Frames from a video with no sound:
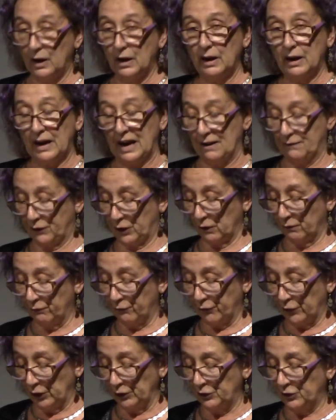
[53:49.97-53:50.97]
If
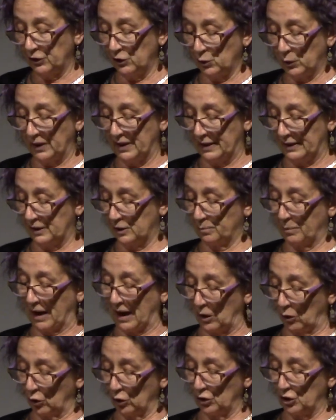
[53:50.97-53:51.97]
confronted with his
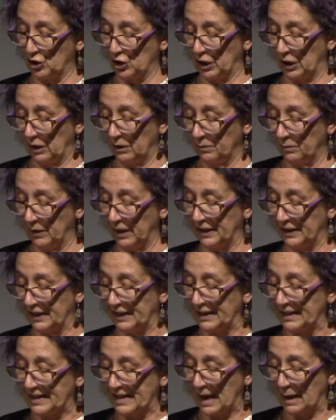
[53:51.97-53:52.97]
biology in an
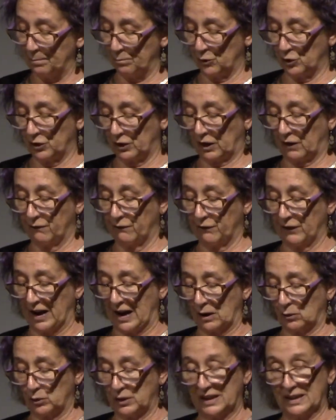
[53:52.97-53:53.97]
attempt to
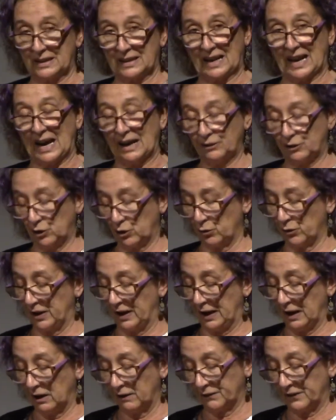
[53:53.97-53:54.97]
confound his category
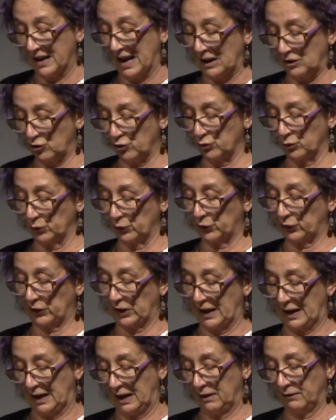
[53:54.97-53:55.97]
of natural
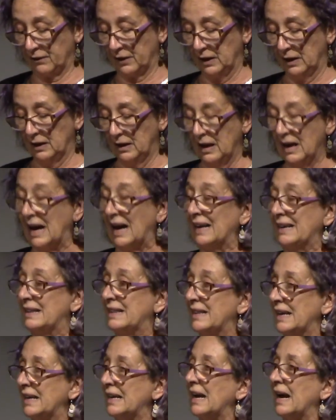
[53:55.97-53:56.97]
slave, I
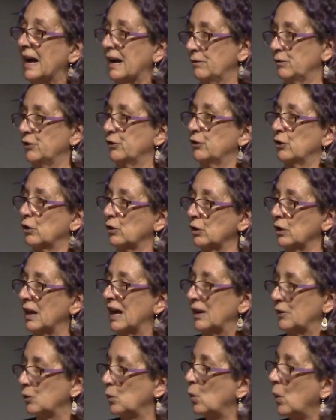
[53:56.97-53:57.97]
think Aristotle
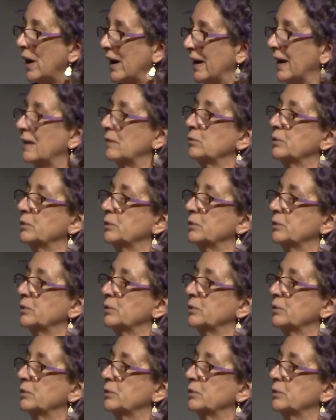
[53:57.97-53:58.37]
had a way out.